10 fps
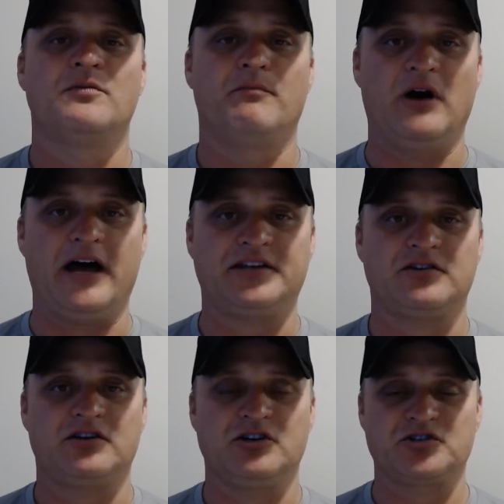But
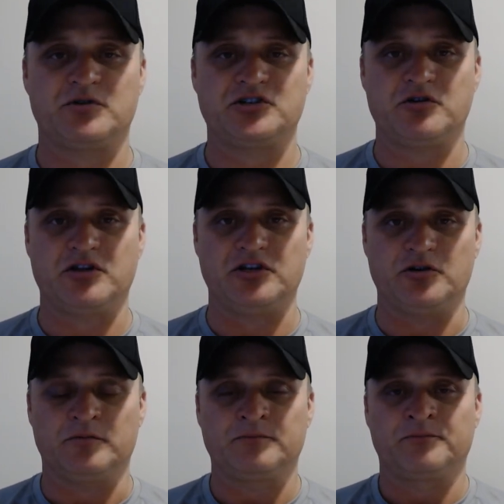here's what you can
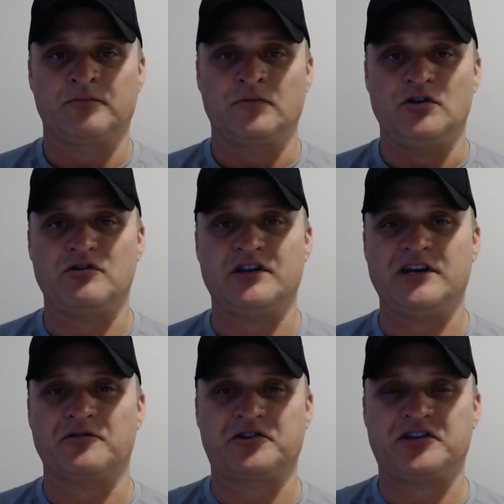do. You can
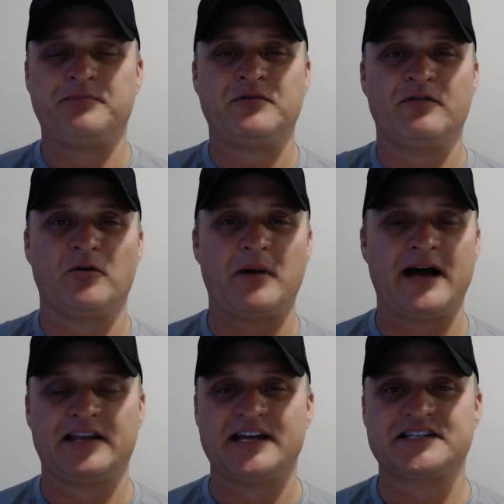either keep the
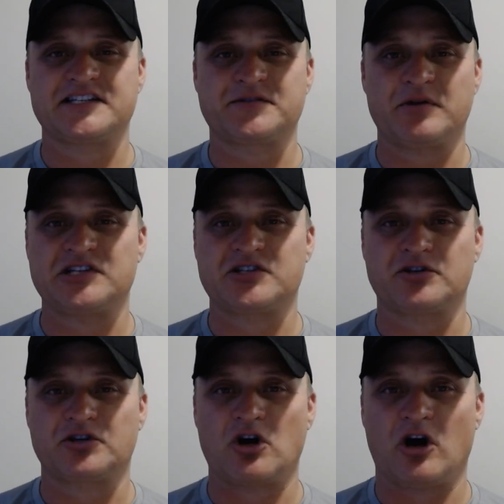Vermont license plates
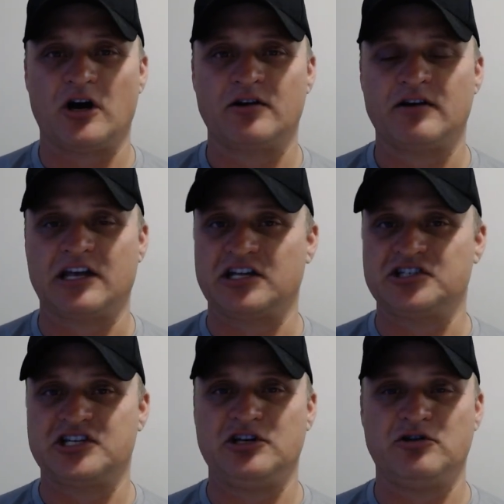on the car and
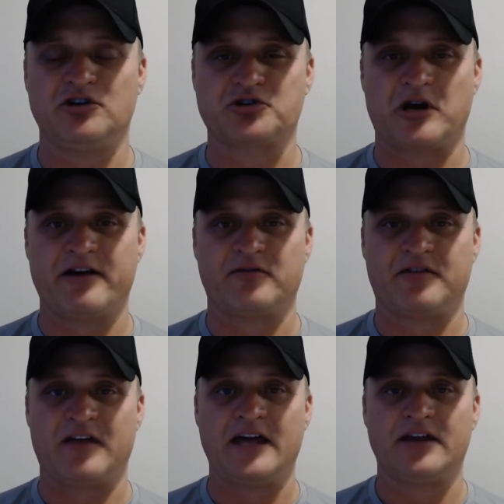continue to drive with
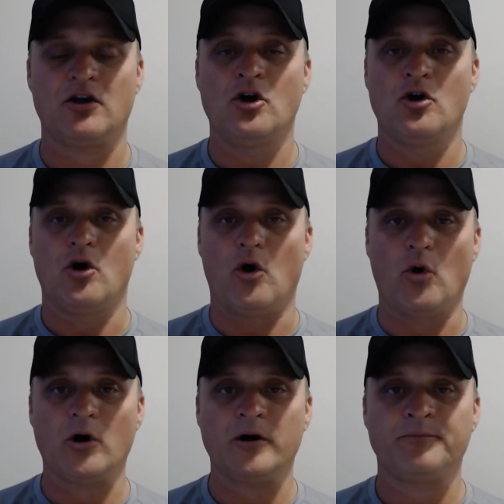that,
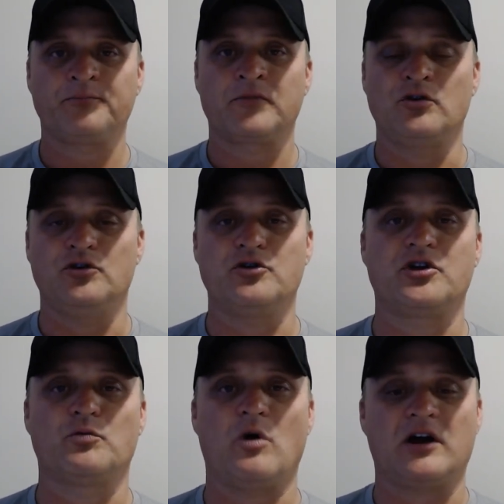or you
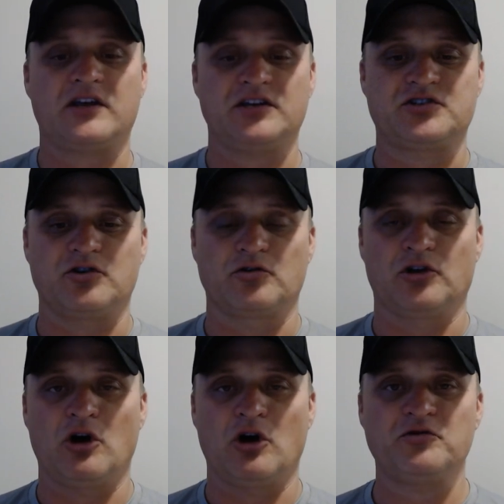can walk into your
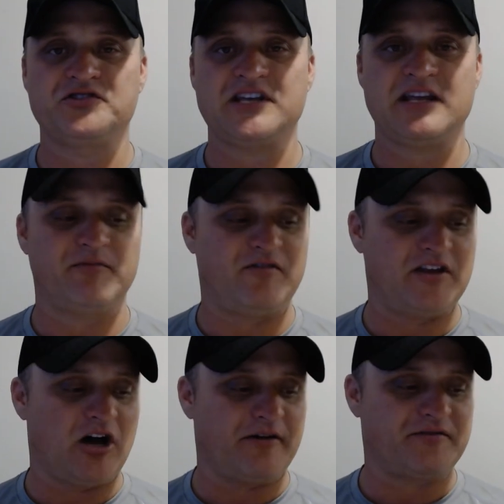local
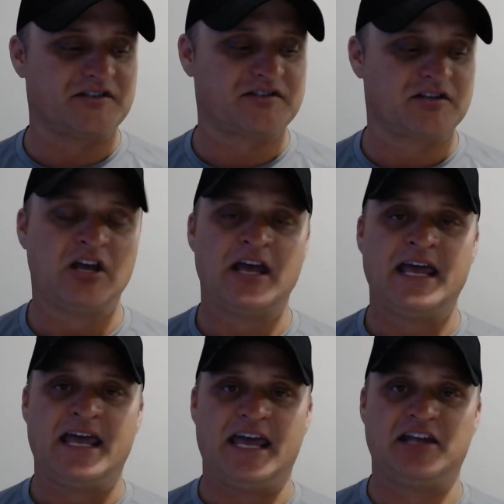DMV office,
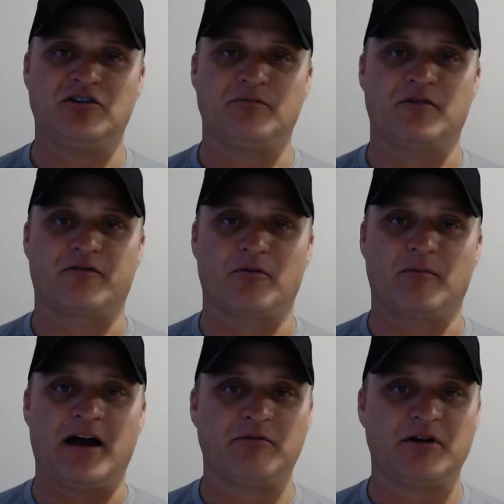hand them the
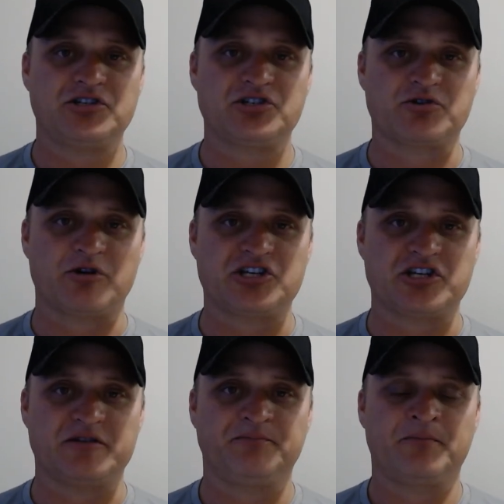Vermont
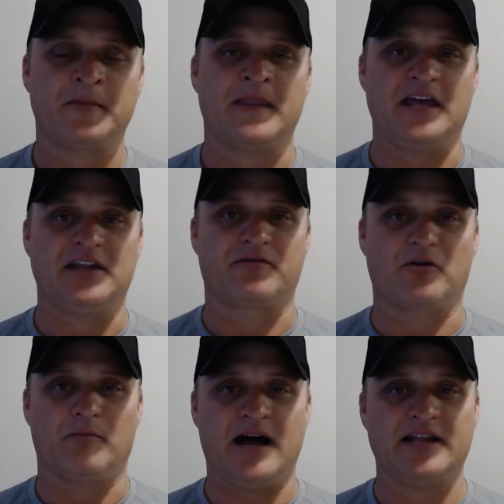registration and the
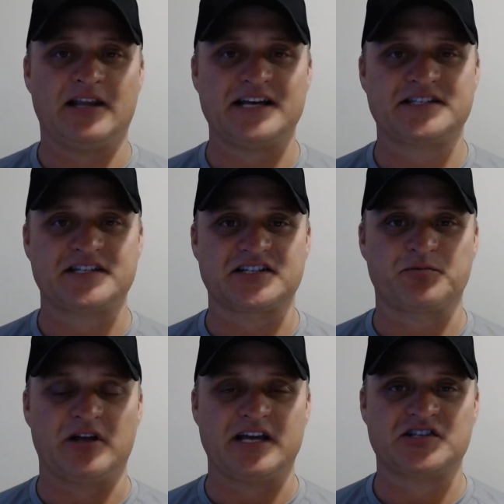Vermont license
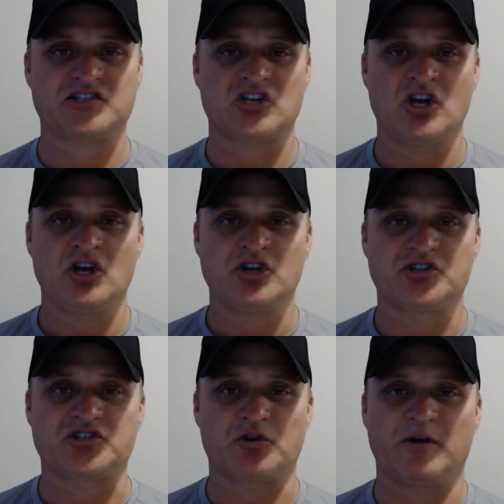plates,
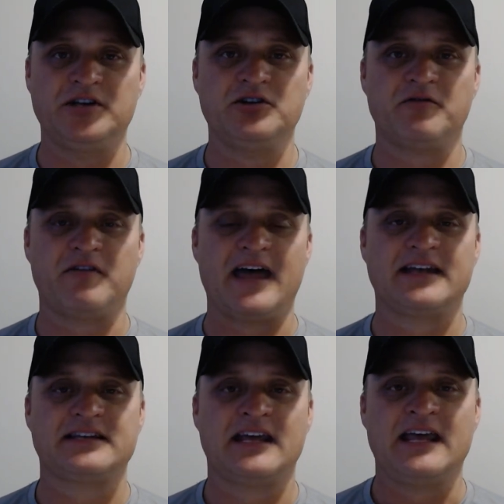surrender
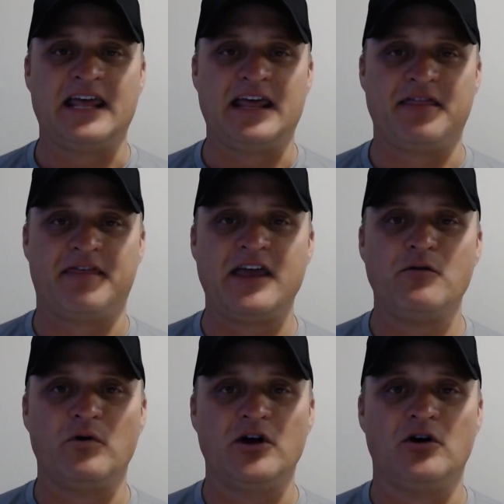that, and they
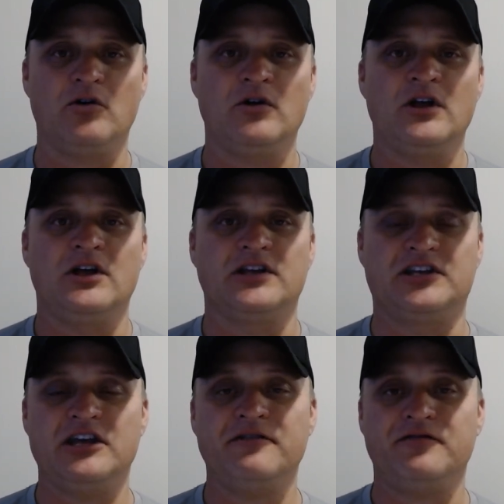will
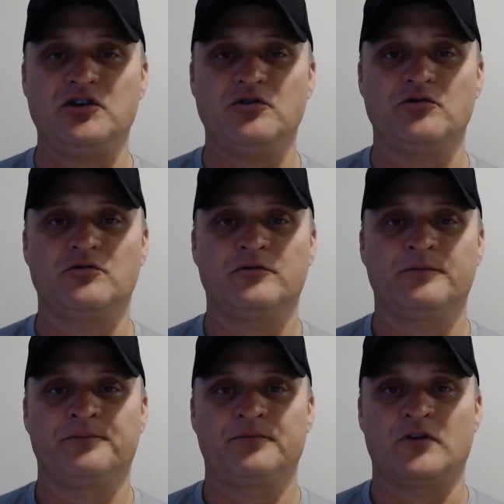give you
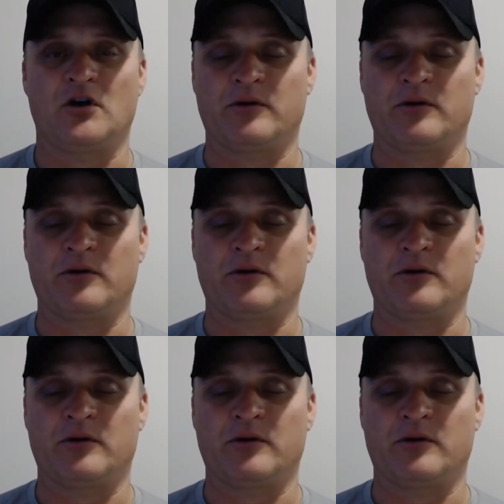a